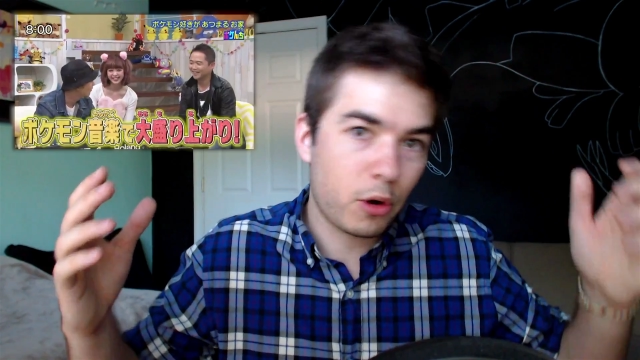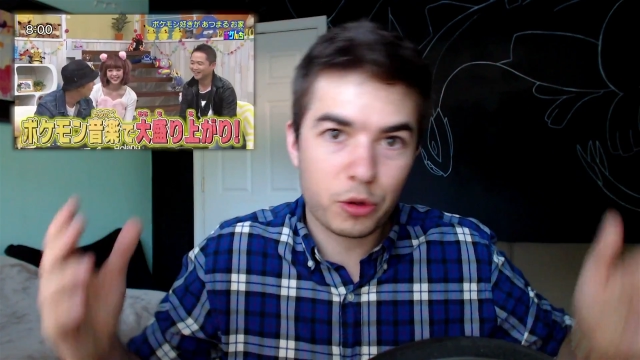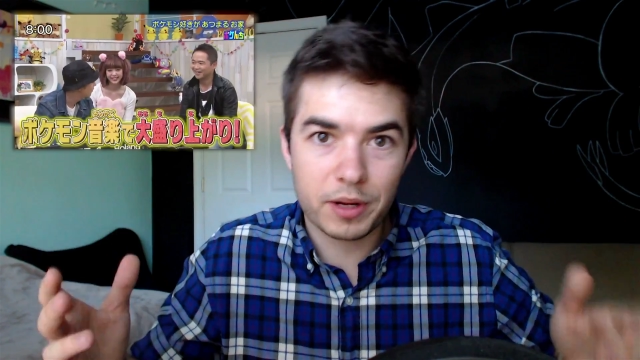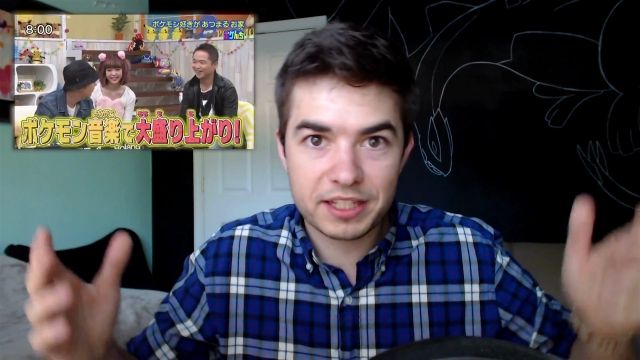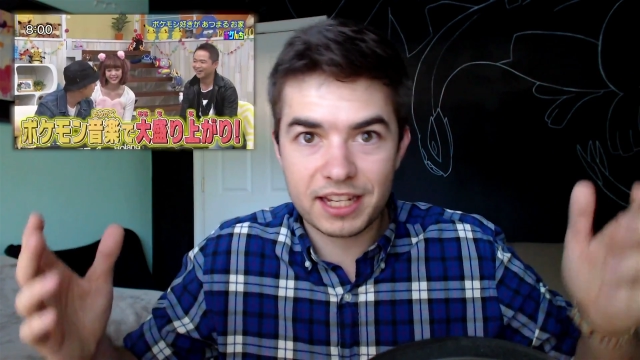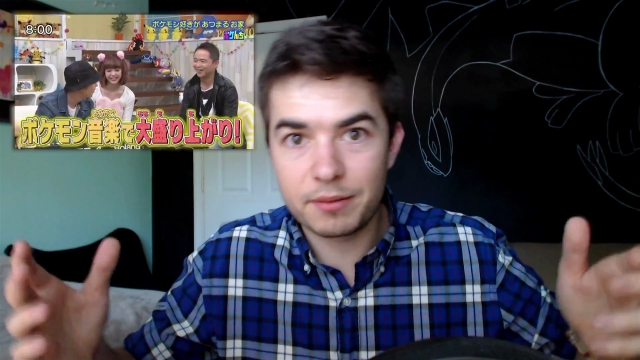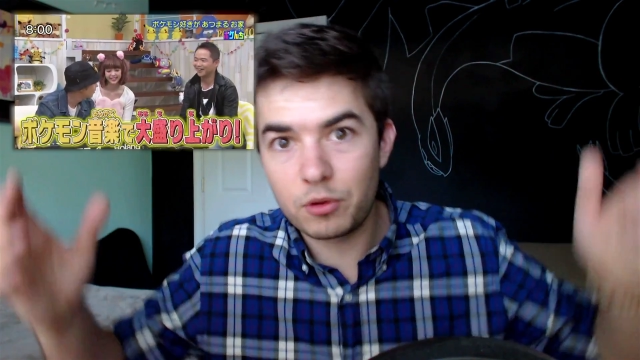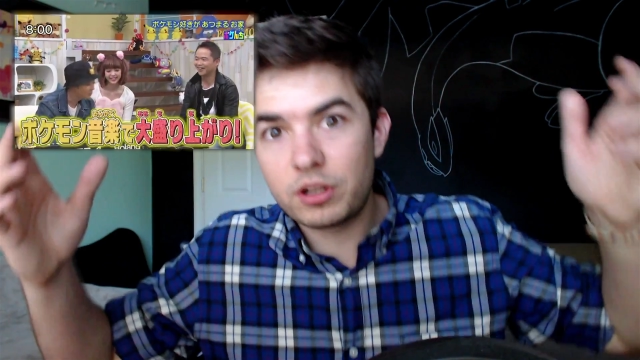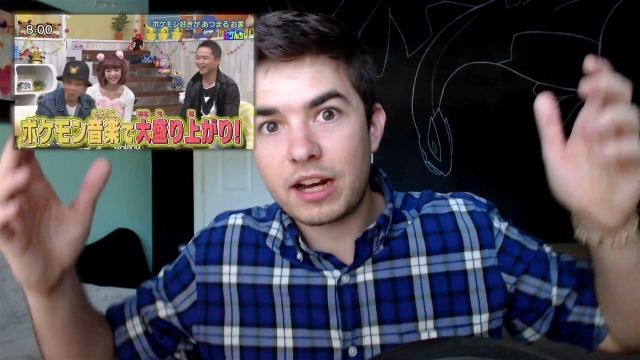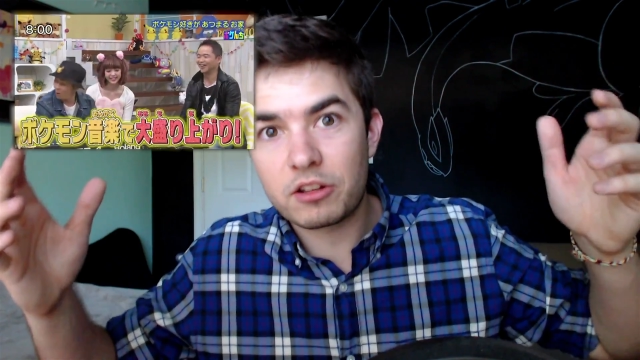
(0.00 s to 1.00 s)
Pokemon Sun and
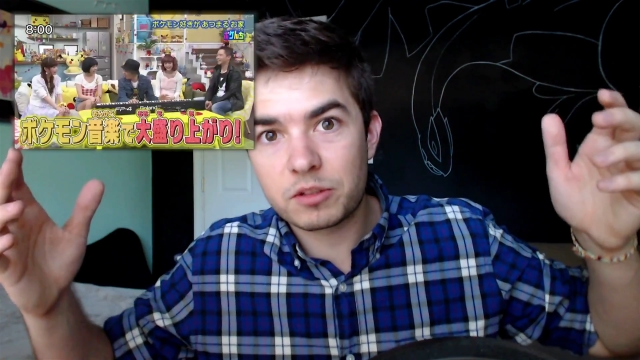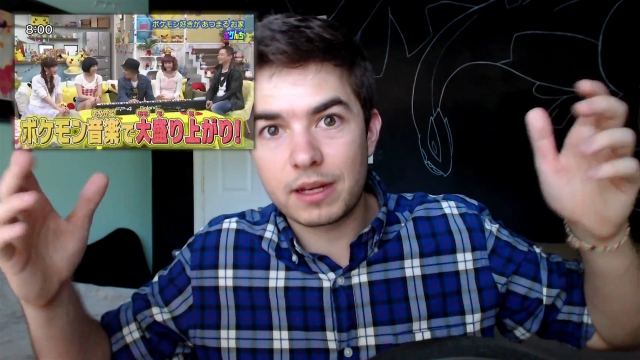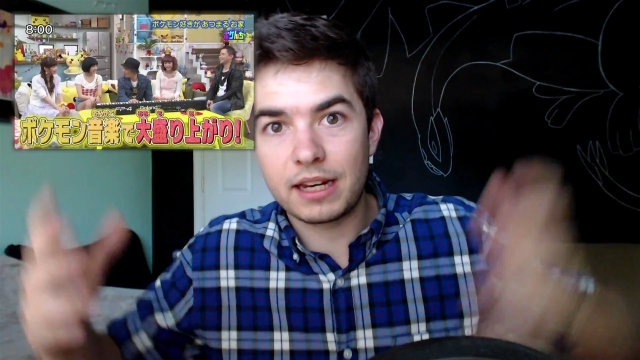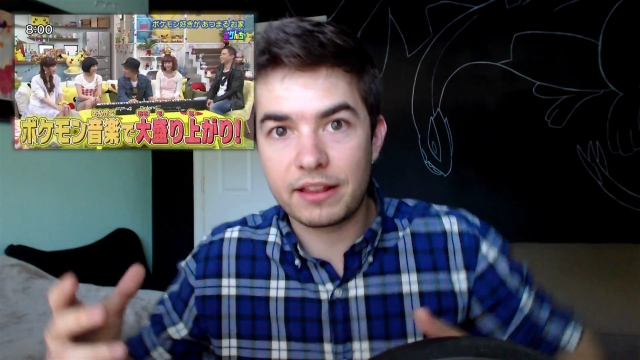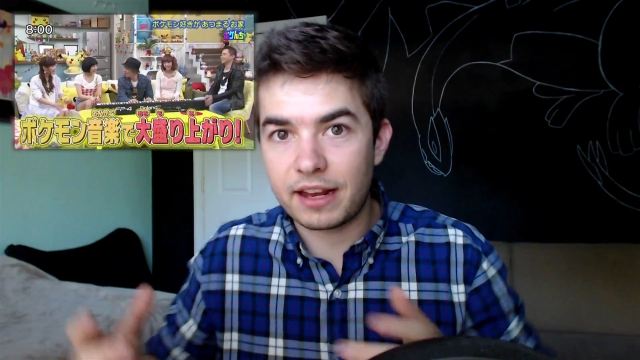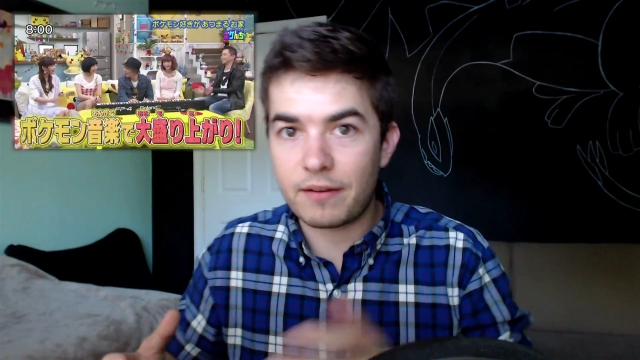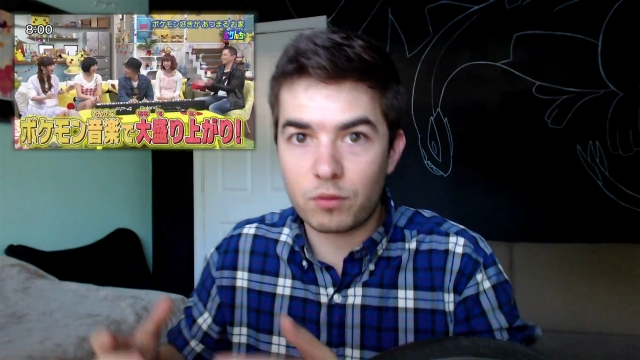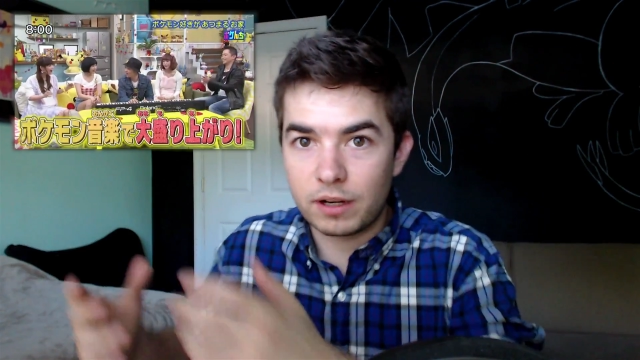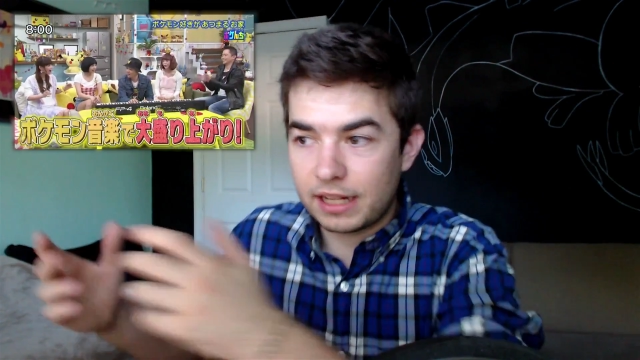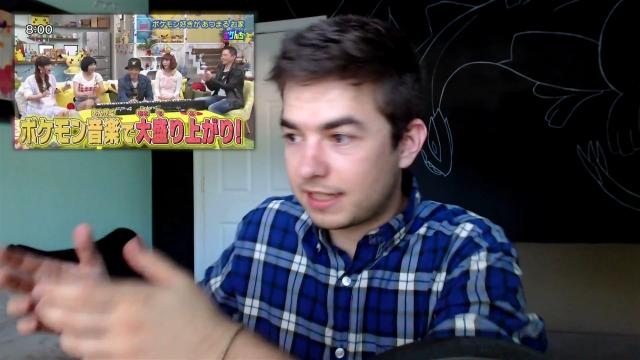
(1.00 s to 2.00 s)
Moon announcement," and then
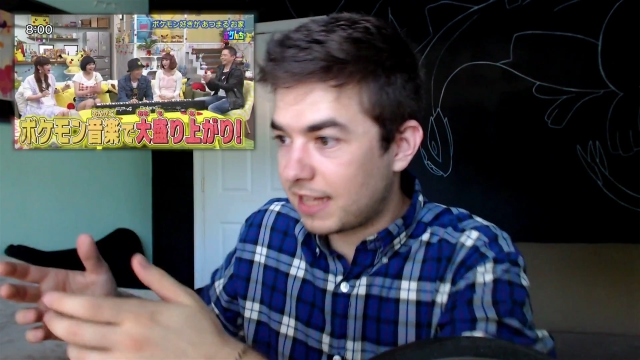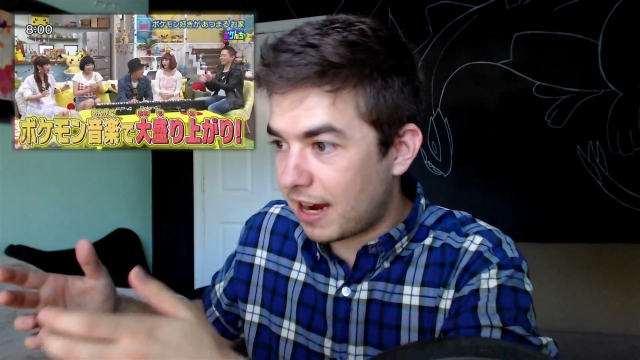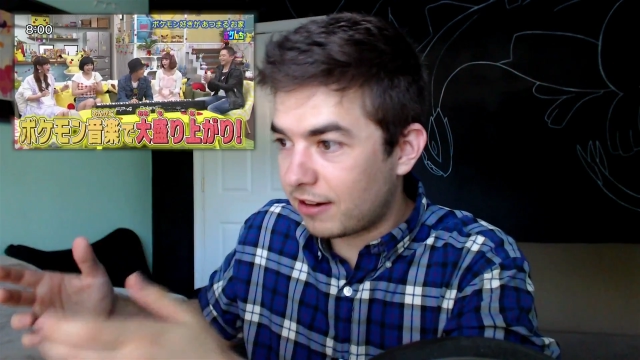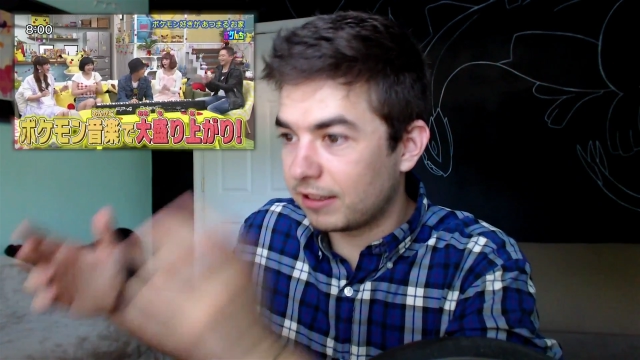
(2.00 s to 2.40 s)
everyone gets there,